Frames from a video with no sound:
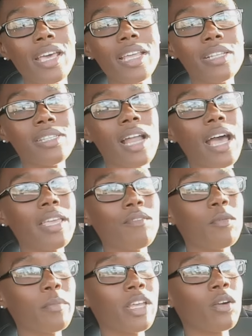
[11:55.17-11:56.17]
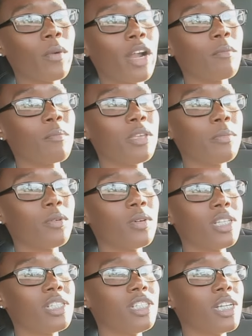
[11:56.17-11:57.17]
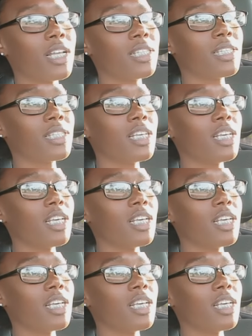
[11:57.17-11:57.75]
And it's not even being around people, it's just